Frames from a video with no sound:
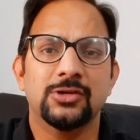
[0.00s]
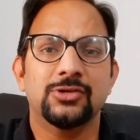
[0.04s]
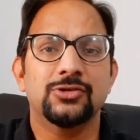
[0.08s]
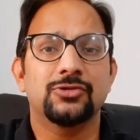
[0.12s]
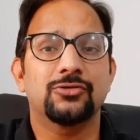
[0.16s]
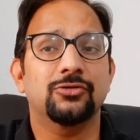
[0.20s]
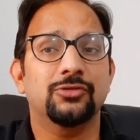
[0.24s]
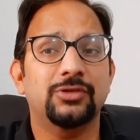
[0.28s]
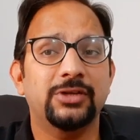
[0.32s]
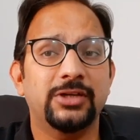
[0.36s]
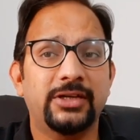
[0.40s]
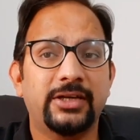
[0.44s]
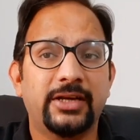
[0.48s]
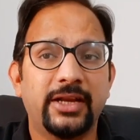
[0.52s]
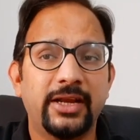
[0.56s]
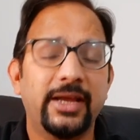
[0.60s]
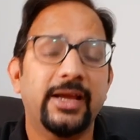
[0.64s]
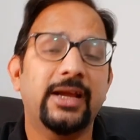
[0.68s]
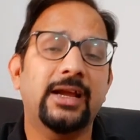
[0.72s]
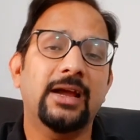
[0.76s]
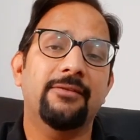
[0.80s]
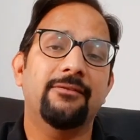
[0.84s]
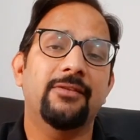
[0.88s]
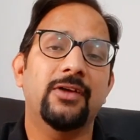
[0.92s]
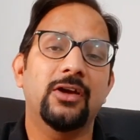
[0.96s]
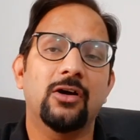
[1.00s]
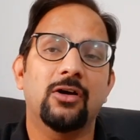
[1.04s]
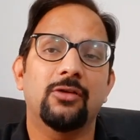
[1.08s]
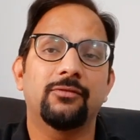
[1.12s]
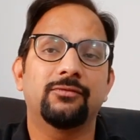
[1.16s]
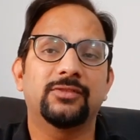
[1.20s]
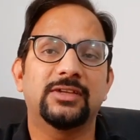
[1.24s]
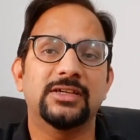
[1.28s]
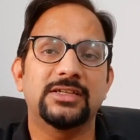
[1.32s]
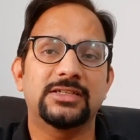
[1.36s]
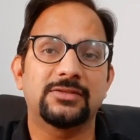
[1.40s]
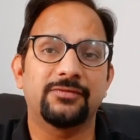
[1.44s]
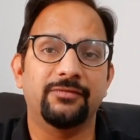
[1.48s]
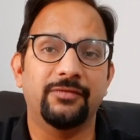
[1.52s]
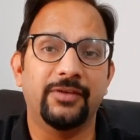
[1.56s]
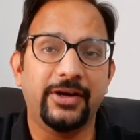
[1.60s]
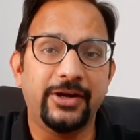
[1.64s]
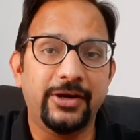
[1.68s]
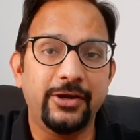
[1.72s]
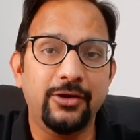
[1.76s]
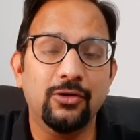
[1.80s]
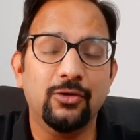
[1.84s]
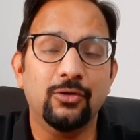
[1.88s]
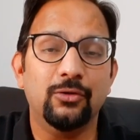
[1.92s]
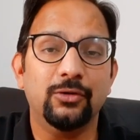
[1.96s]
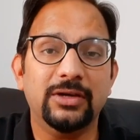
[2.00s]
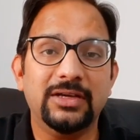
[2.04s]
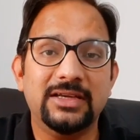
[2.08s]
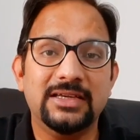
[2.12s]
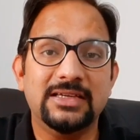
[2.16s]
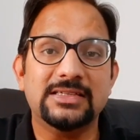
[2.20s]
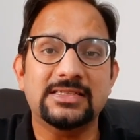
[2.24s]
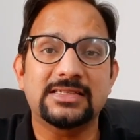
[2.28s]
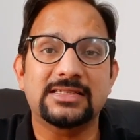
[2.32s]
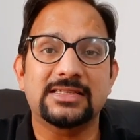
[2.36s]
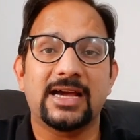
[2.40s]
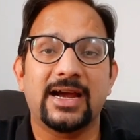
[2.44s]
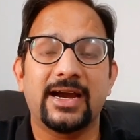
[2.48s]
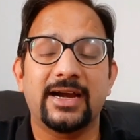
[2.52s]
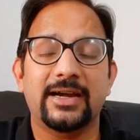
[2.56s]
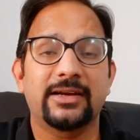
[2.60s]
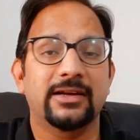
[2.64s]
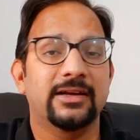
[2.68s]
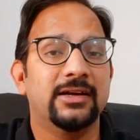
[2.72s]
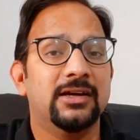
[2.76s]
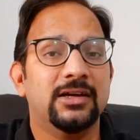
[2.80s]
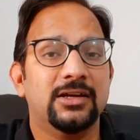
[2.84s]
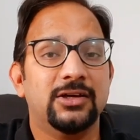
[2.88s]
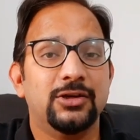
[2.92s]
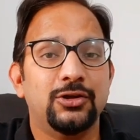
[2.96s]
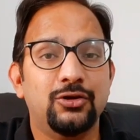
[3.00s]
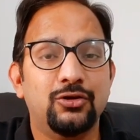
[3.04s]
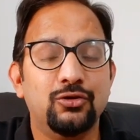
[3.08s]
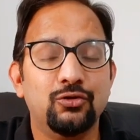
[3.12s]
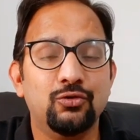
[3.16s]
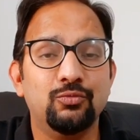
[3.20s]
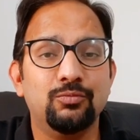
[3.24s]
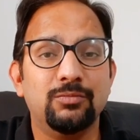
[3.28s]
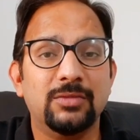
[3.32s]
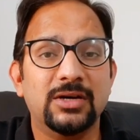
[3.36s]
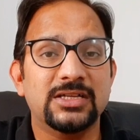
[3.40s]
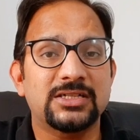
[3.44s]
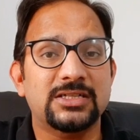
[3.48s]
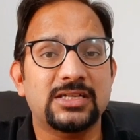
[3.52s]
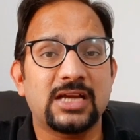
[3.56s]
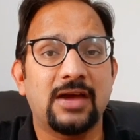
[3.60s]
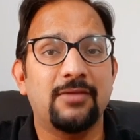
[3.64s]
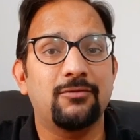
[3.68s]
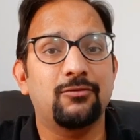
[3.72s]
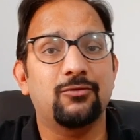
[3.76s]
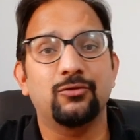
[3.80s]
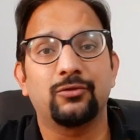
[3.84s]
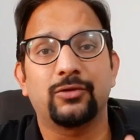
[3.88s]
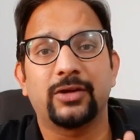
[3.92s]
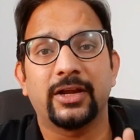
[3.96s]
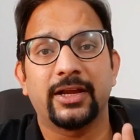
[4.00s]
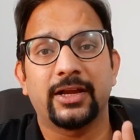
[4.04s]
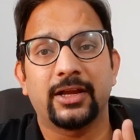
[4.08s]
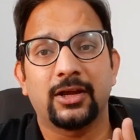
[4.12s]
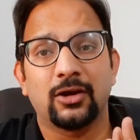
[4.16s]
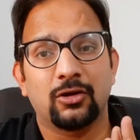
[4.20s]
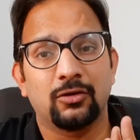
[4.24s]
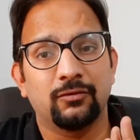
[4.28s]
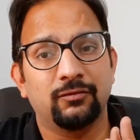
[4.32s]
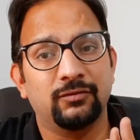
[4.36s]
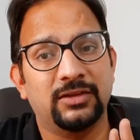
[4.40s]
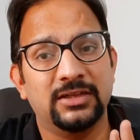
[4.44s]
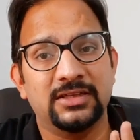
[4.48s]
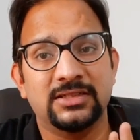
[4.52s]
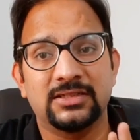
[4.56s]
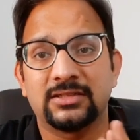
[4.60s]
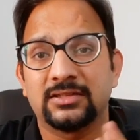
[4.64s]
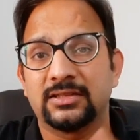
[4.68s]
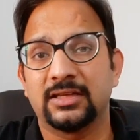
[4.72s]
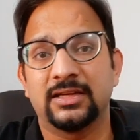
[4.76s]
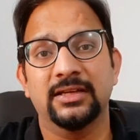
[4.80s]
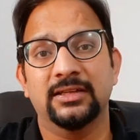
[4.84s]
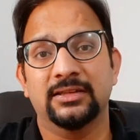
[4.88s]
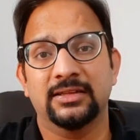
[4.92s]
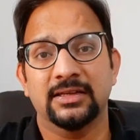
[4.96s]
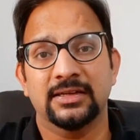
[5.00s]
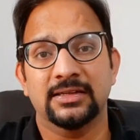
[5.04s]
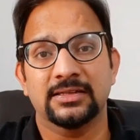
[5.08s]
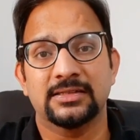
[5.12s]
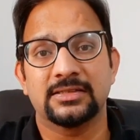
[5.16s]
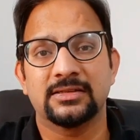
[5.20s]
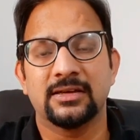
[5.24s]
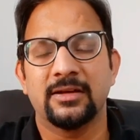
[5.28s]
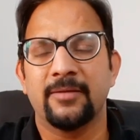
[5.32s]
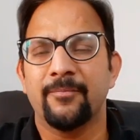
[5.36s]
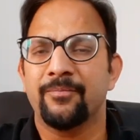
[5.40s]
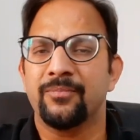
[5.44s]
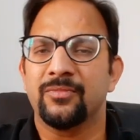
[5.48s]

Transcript: So the takeaway of this video is that you must have to take care of these three things.